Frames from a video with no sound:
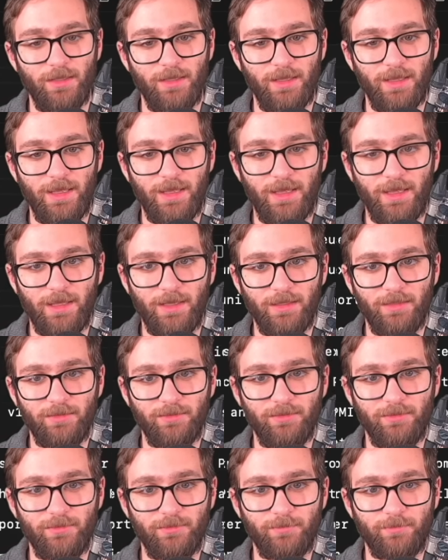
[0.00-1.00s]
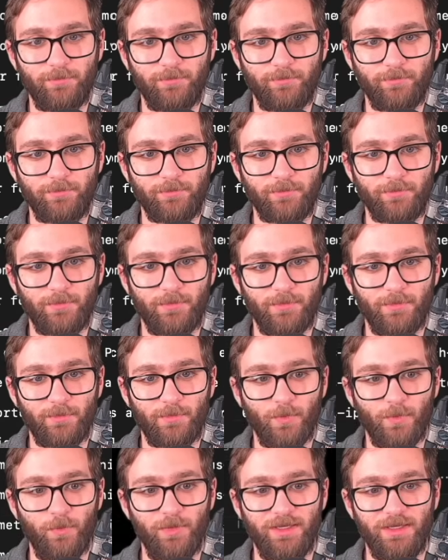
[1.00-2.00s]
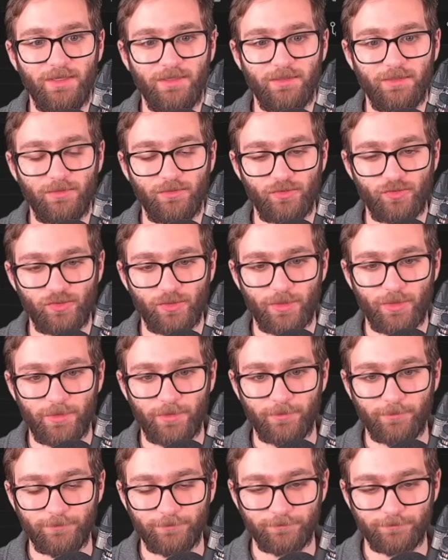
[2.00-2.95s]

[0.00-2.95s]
and we can ensure